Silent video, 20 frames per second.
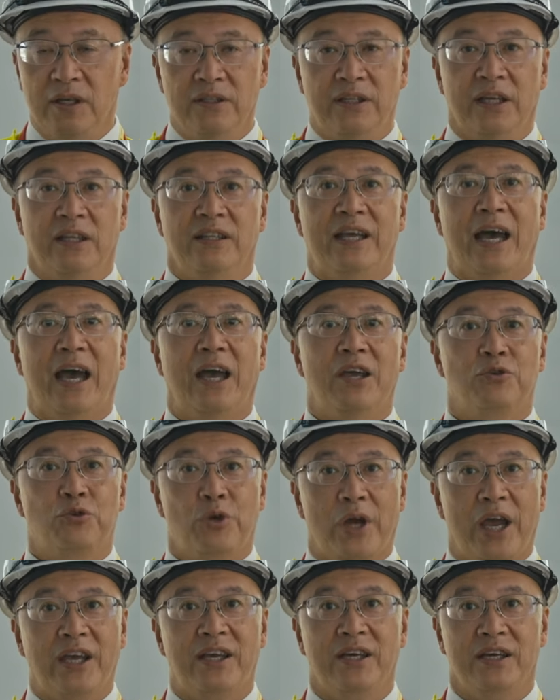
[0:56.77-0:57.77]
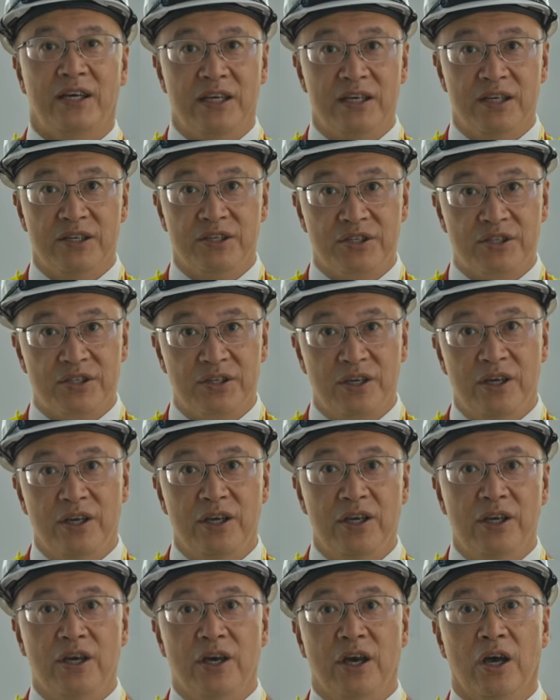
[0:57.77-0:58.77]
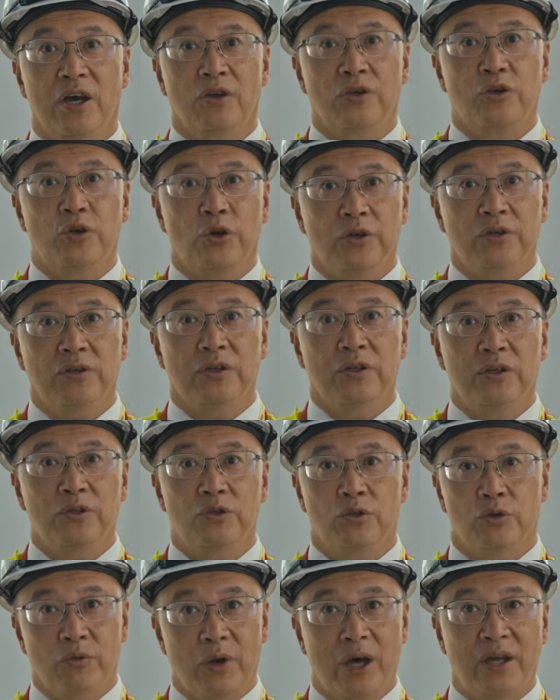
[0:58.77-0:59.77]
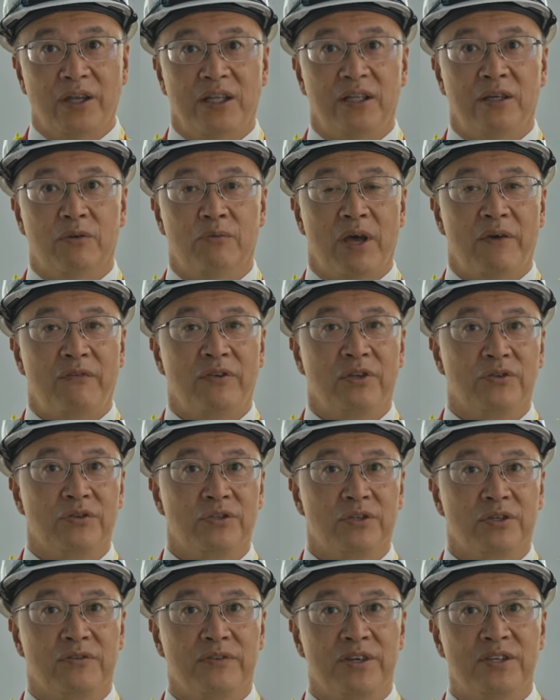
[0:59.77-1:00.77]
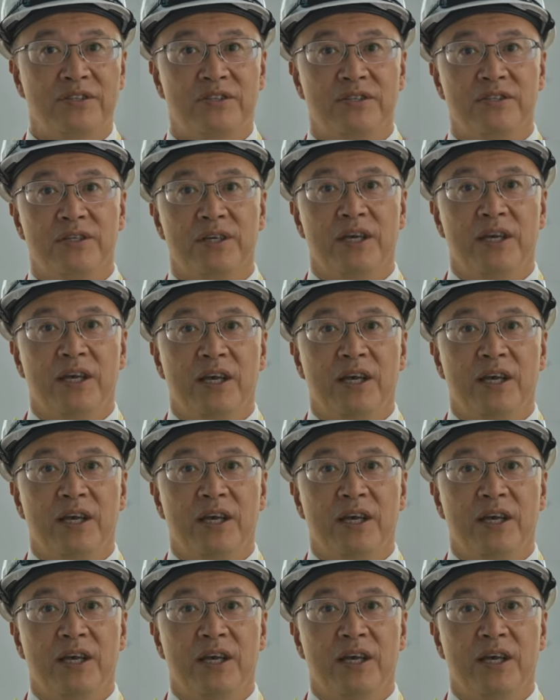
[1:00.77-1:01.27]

the entire track is uh, good to running the revenue service.